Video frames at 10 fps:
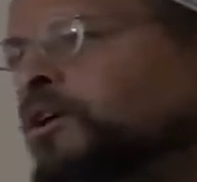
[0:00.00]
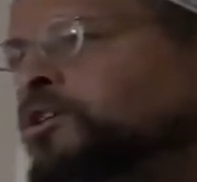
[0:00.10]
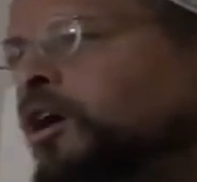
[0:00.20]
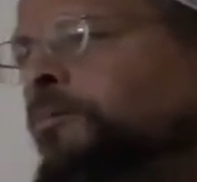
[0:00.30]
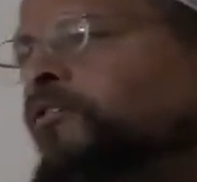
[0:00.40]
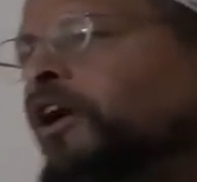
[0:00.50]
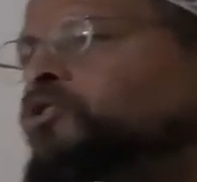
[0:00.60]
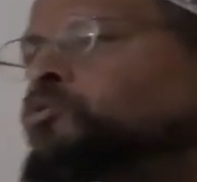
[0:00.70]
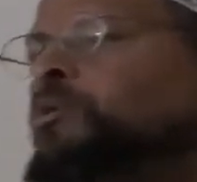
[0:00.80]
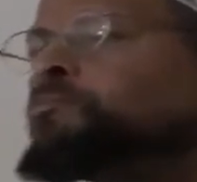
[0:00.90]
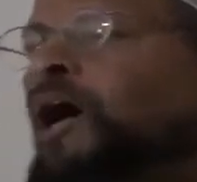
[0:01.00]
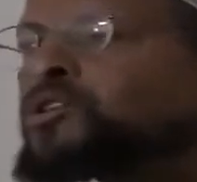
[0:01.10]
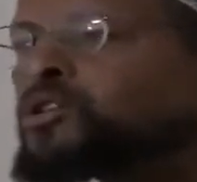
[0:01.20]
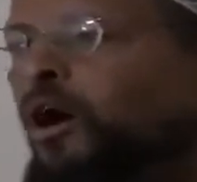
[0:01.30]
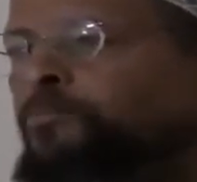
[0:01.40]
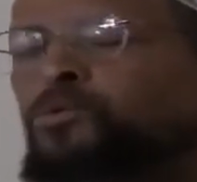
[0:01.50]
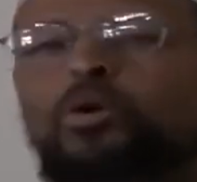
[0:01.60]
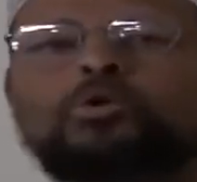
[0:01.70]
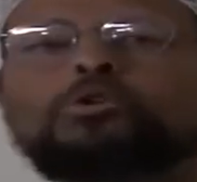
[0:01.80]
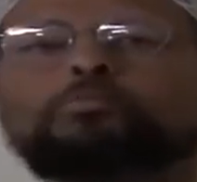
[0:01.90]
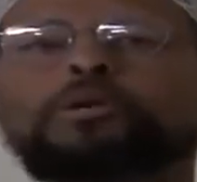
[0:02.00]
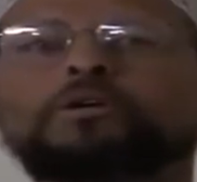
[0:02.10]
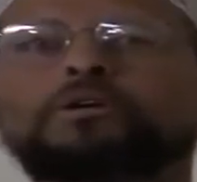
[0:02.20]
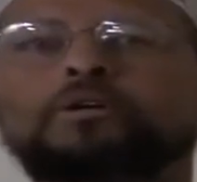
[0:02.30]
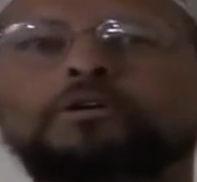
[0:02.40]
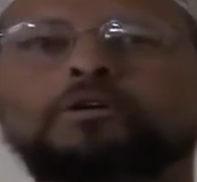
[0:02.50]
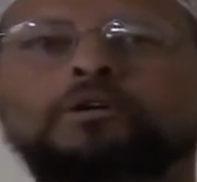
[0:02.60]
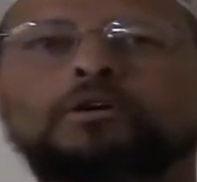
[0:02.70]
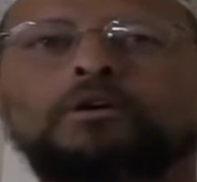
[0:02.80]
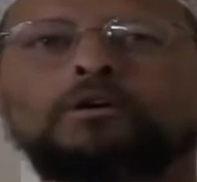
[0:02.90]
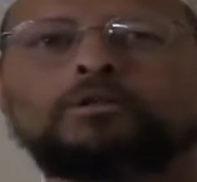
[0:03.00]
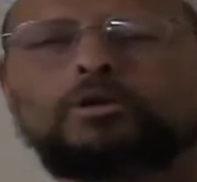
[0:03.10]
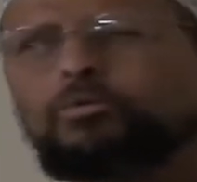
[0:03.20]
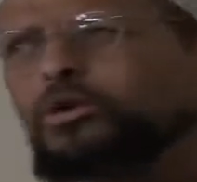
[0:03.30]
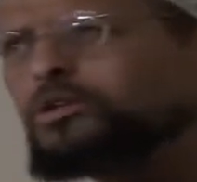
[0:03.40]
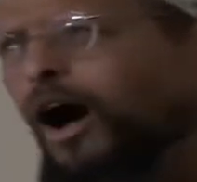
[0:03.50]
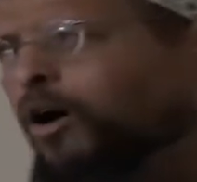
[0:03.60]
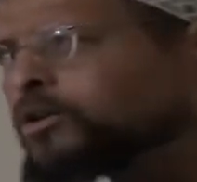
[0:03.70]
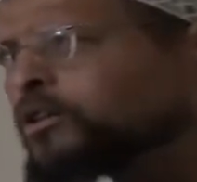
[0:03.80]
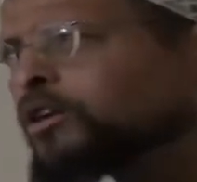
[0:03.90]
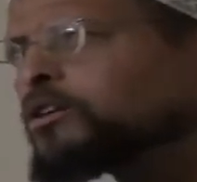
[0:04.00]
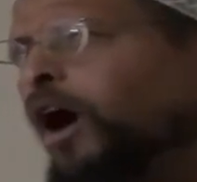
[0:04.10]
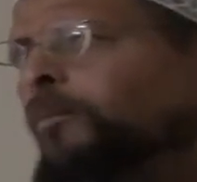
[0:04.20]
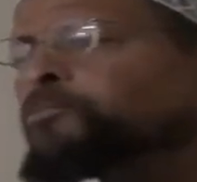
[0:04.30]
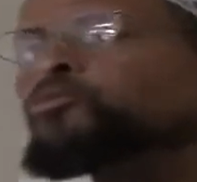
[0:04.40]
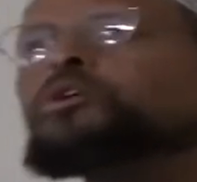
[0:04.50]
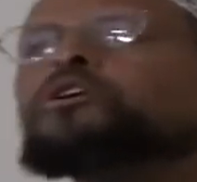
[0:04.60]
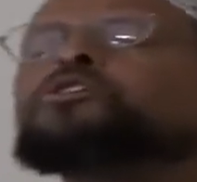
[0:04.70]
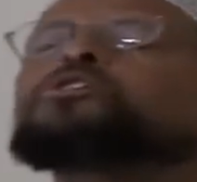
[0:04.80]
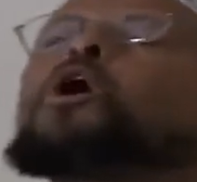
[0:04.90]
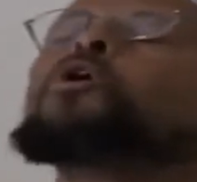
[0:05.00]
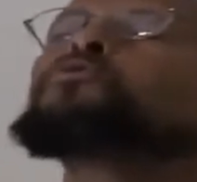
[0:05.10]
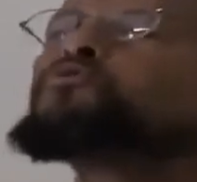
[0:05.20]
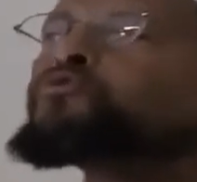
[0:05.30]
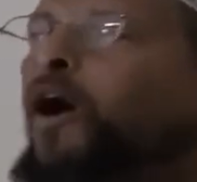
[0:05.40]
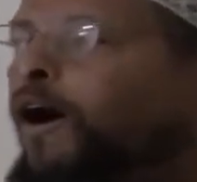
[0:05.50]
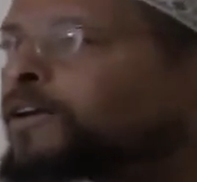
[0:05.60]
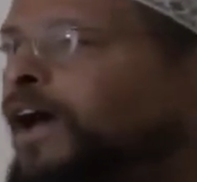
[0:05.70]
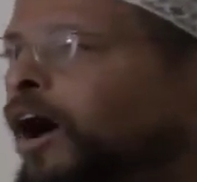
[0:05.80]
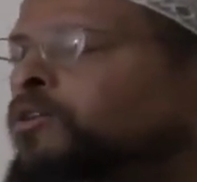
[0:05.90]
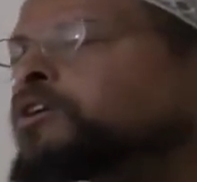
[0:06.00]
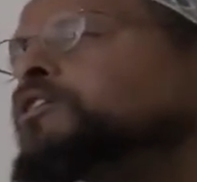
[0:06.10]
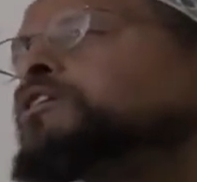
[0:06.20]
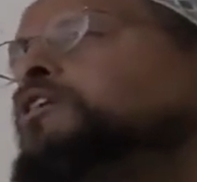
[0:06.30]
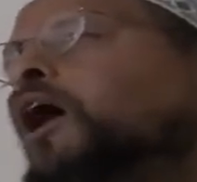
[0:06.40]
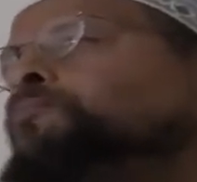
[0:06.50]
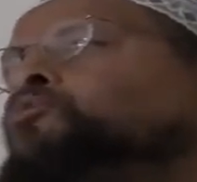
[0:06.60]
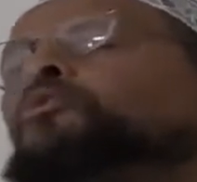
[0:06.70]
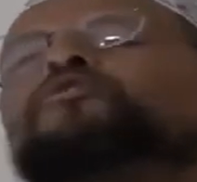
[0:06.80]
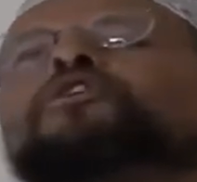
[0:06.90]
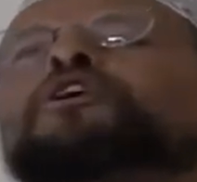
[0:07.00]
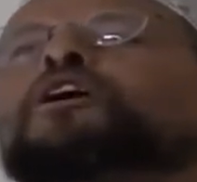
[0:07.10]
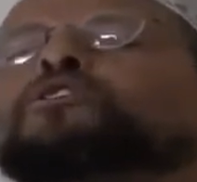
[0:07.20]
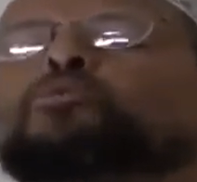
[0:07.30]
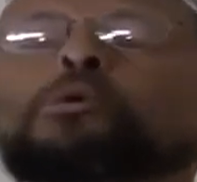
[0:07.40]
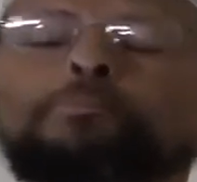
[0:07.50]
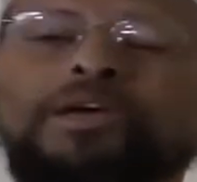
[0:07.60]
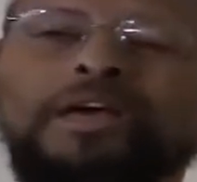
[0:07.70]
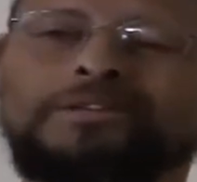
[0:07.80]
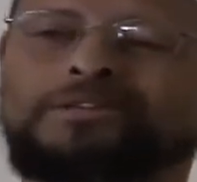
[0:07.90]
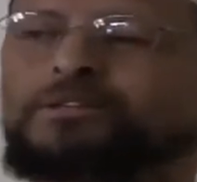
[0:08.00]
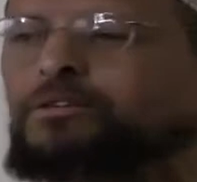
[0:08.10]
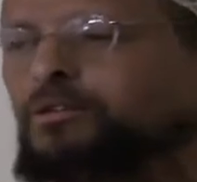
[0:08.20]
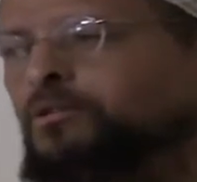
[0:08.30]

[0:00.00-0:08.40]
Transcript: Some of us, we mess up, so to speak. Then we're down in the dumps. We get so far down in the dumps, we forget to repent.